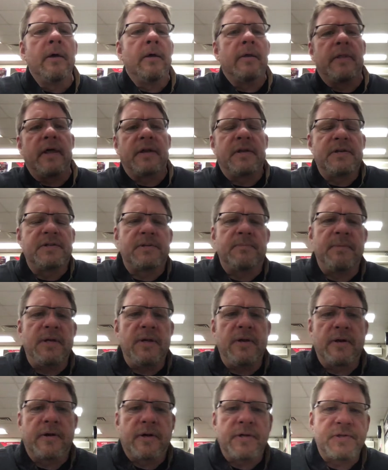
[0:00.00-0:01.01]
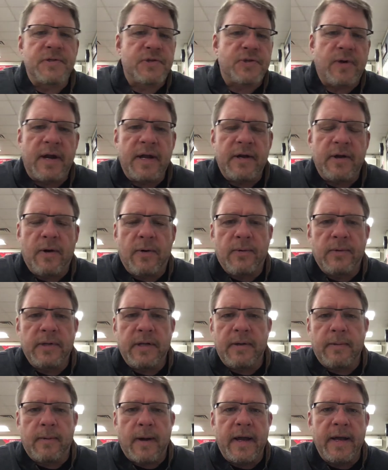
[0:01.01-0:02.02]
That doesn't mean you're constrained to
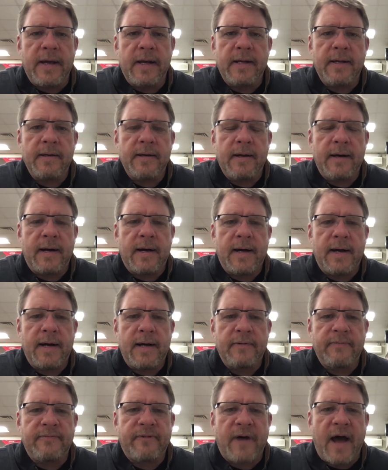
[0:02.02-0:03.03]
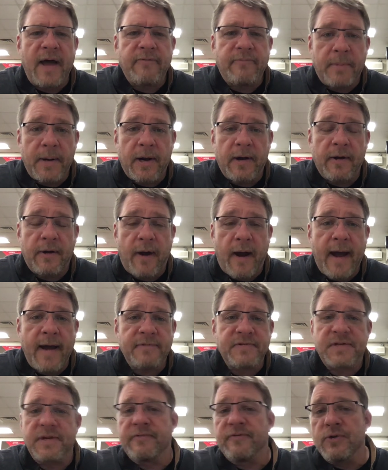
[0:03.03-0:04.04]
only writing 5
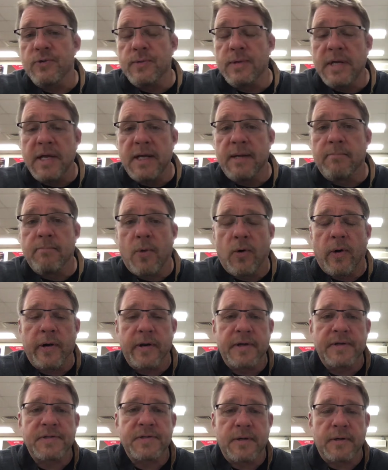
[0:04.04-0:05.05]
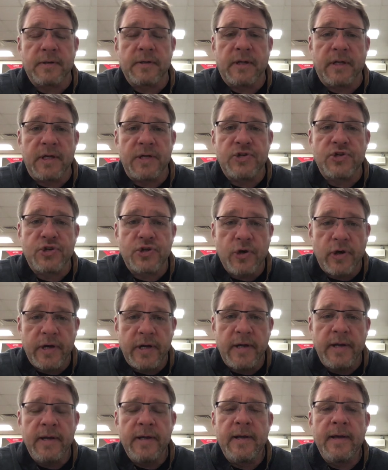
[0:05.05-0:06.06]
paragraphs. If you need more, you certainly
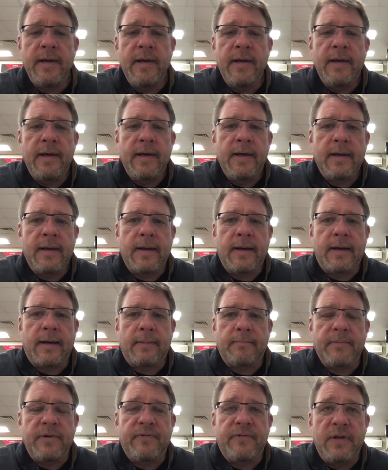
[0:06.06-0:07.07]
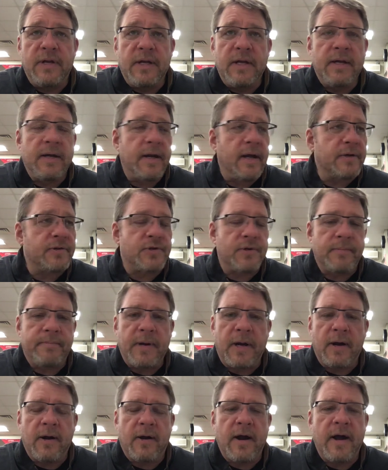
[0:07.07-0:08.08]
should. If you need an extra
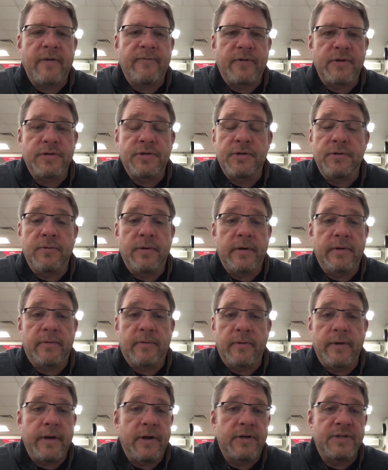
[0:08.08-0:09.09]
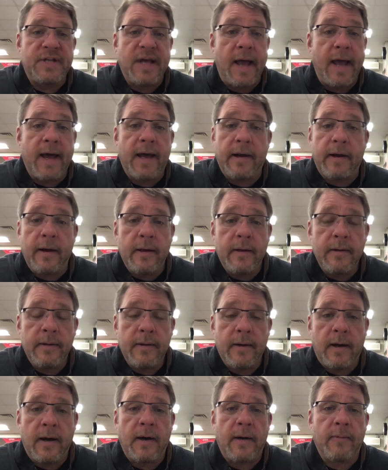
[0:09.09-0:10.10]
paragraph or 2 or 3 or 10,
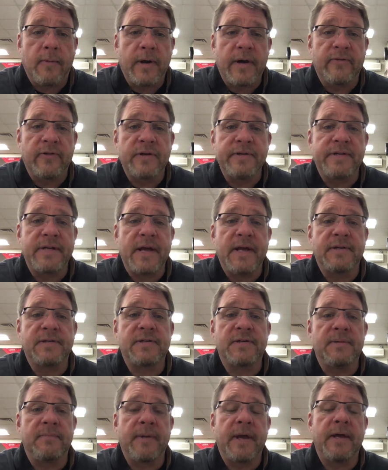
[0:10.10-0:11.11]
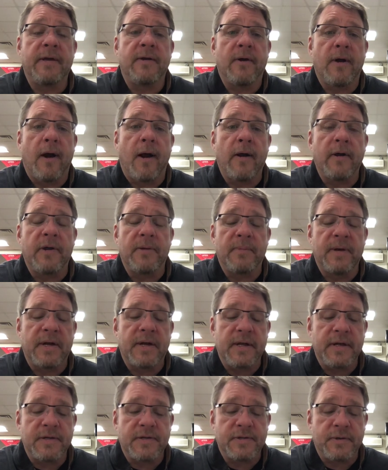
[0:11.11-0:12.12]
whatever it takes to make your
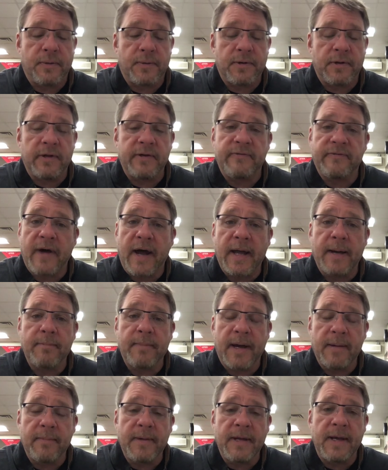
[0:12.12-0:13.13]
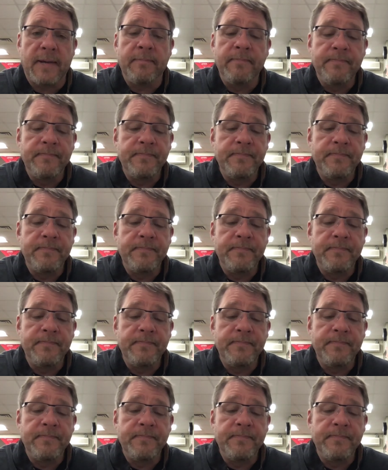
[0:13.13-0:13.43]
argument is totally fine by me.